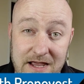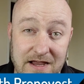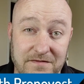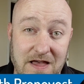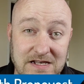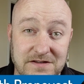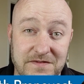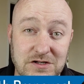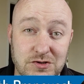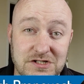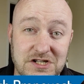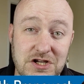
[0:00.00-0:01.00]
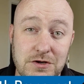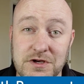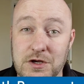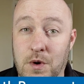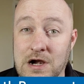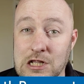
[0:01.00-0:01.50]
If that's of interest to you
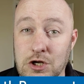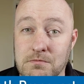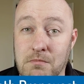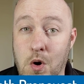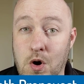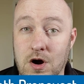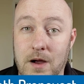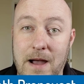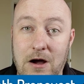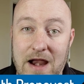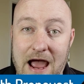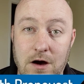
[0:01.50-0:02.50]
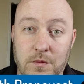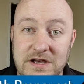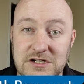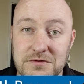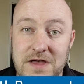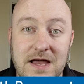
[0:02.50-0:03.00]
and you want to learn more about how we
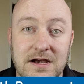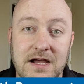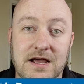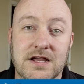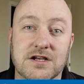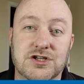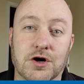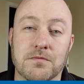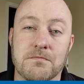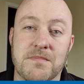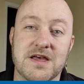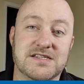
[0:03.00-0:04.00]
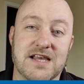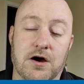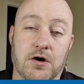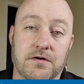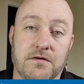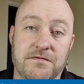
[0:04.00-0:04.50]
do that, don't miss
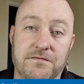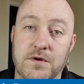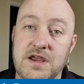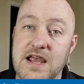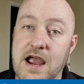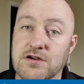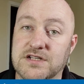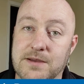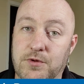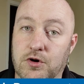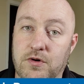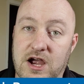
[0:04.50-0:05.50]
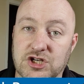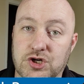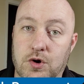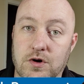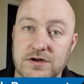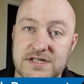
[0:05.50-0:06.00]
our free Airtable crash
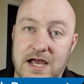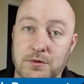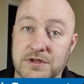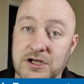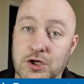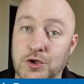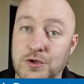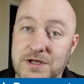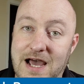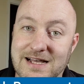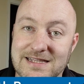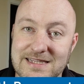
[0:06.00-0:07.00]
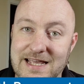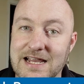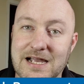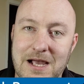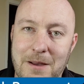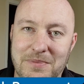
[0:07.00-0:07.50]
course. I will include a
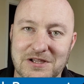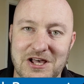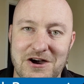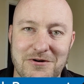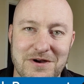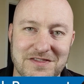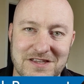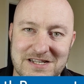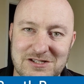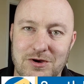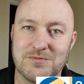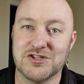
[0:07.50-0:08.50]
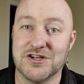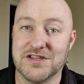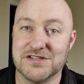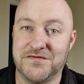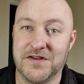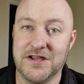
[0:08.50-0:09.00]
link below in the description of
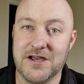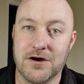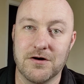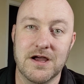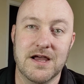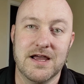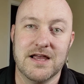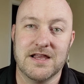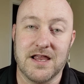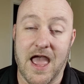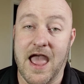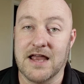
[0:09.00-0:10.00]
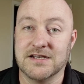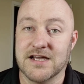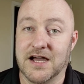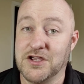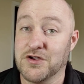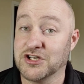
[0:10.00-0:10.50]
this video, and
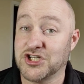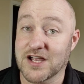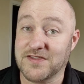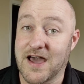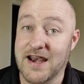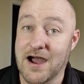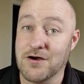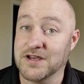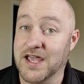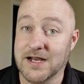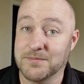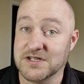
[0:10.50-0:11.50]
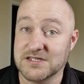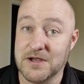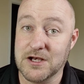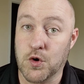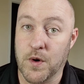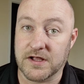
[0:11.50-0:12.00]
uh, you can check that out and get up to
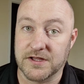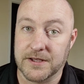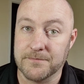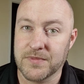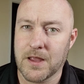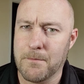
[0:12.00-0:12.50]
speed quickly.